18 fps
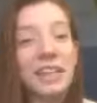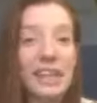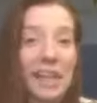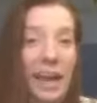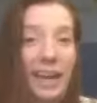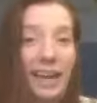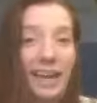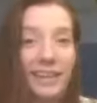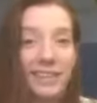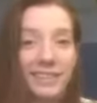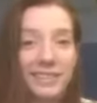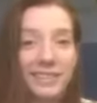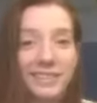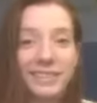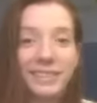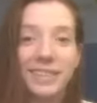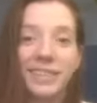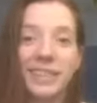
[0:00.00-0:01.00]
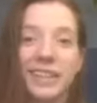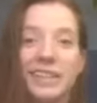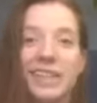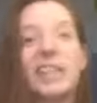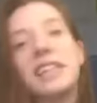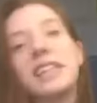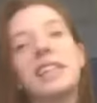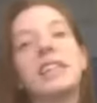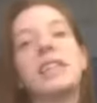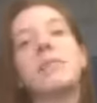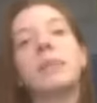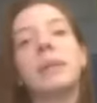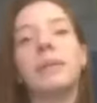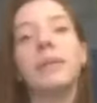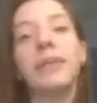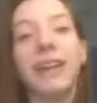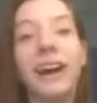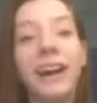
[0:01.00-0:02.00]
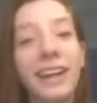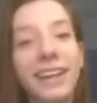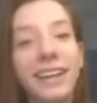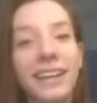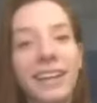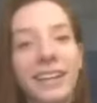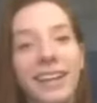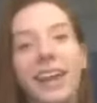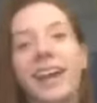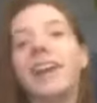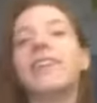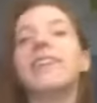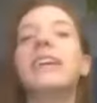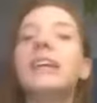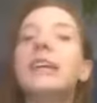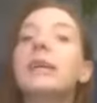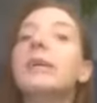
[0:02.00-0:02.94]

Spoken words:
seconds, because I see some people logging in now,